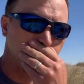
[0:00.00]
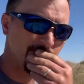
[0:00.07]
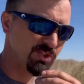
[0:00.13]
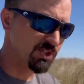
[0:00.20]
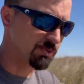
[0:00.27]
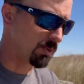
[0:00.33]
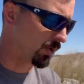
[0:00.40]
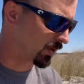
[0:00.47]

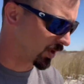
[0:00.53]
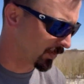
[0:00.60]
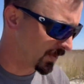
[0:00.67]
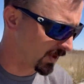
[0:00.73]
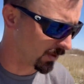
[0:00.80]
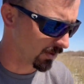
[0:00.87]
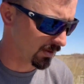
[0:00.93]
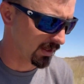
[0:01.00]
just walked up
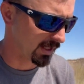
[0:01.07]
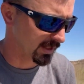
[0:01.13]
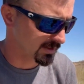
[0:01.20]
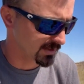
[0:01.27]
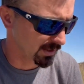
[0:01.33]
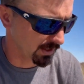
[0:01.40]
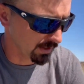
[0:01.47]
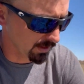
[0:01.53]
here to our
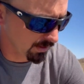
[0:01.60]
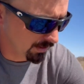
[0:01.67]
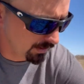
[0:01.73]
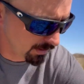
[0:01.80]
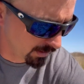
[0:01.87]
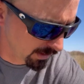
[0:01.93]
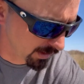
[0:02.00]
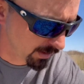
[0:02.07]
next set
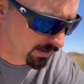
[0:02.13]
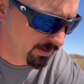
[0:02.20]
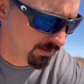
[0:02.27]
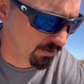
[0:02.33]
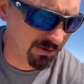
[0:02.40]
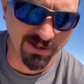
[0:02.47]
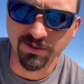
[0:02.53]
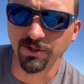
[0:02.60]
and
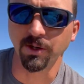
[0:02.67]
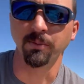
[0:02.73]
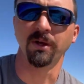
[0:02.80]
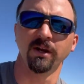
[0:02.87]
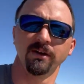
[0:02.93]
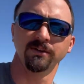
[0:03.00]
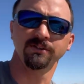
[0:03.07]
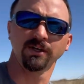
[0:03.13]
already took him
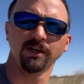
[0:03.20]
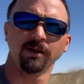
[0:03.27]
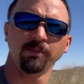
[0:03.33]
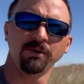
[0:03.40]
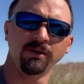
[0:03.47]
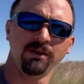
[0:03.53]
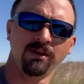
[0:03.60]
out of the trap.